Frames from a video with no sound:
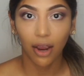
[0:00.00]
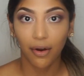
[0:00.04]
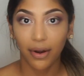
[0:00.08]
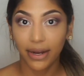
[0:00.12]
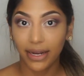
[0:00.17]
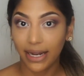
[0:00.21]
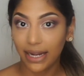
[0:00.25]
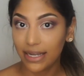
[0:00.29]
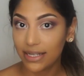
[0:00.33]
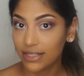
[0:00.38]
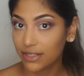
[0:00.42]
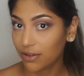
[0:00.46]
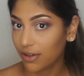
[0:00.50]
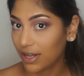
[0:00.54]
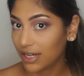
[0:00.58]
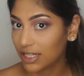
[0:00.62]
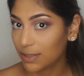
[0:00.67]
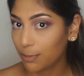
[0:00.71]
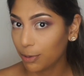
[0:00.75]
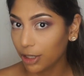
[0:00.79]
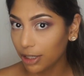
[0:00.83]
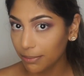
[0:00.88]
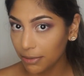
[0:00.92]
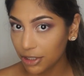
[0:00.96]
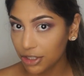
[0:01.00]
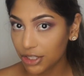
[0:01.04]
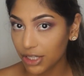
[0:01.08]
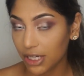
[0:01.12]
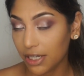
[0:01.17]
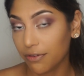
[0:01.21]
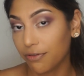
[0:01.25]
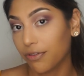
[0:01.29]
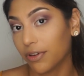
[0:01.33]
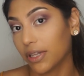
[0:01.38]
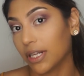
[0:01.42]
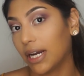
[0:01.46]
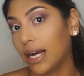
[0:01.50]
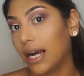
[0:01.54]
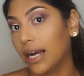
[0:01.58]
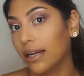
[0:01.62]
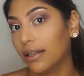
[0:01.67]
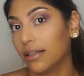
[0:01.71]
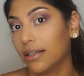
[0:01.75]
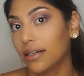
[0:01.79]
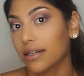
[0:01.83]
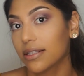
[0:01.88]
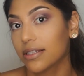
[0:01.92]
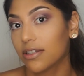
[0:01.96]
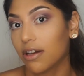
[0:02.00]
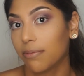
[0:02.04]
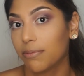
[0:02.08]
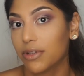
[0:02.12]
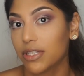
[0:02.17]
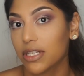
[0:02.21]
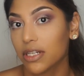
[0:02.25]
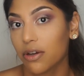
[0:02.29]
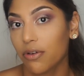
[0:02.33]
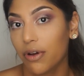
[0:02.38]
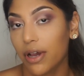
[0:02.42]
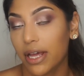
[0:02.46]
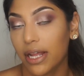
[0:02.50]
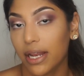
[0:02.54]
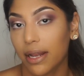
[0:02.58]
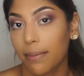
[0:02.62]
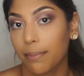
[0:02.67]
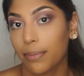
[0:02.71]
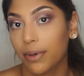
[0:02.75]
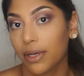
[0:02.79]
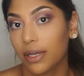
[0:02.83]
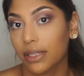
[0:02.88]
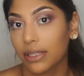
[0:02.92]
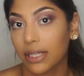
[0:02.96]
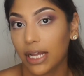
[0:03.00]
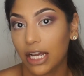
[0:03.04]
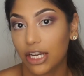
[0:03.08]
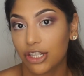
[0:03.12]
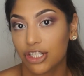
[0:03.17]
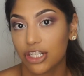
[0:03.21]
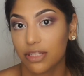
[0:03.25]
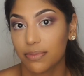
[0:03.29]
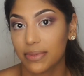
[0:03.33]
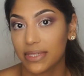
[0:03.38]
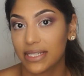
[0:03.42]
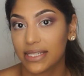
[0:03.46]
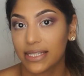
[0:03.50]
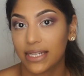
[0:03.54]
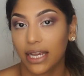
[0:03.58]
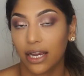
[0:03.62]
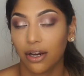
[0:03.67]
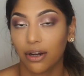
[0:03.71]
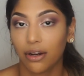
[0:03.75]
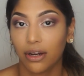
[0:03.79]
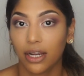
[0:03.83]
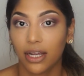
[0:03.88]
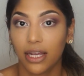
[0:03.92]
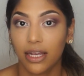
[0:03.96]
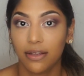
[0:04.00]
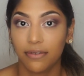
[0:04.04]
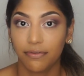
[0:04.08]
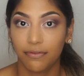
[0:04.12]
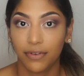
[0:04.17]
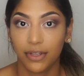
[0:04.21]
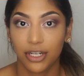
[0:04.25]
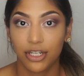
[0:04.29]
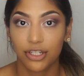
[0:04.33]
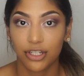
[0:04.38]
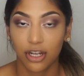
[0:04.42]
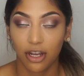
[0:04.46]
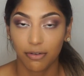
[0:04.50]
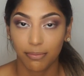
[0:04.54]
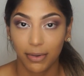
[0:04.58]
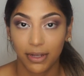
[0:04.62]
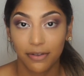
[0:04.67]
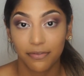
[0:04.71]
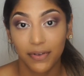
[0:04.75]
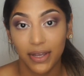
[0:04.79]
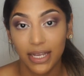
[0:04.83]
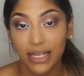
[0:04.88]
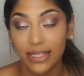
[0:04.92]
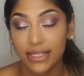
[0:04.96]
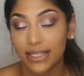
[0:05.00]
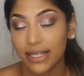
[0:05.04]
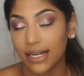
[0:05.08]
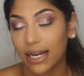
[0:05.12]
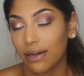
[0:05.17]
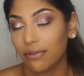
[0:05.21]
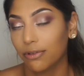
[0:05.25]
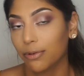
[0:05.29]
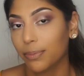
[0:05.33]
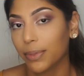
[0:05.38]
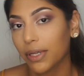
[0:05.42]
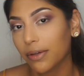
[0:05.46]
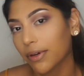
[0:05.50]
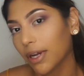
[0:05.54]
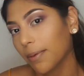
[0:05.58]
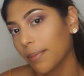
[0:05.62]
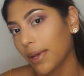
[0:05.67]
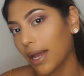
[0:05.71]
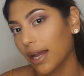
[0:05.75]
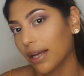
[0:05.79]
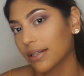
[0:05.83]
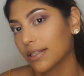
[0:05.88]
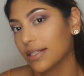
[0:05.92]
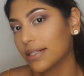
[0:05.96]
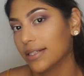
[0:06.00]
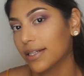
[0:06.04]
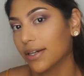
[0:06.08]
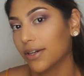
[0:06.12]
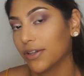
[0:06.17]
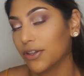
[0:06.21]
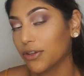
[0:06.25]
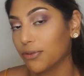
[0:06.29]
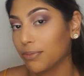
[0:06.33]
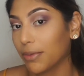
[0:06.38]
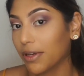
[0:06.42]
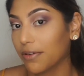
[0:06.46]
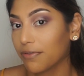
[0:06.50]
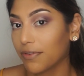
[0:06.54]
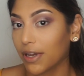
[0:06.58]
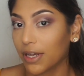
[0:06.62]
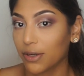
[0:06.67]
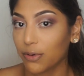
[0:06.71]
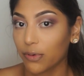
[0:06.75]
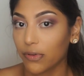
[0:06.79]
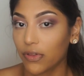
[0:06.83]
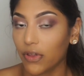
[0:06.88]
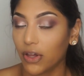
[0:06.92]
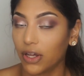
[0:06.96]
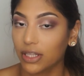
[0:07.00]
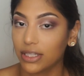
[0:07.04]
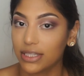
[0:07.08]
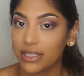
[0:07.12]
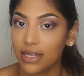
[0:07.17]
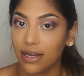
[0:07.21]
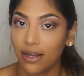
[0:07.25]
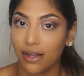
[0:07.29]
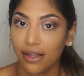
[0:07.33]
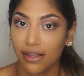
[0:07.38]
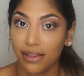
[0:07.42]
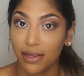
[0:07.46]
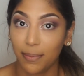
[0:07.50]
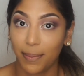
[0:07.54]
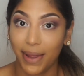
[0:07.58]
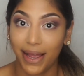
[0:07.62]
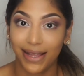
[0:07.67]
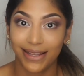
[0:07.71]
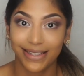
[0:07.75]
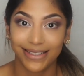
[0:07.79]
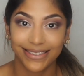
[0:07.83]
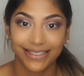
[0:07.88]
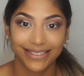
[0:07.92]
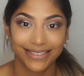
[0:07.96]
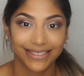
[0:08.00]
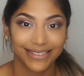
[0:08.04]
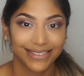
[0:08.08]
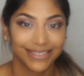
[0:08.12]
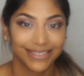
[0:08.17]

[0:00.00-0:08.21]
Alright guys, so that's pretty much it for the eye look. So I'm just gonna go ahead and put lashes, mascara, and finish off my face, and I will be right back to tell you my final thoughts on the palette.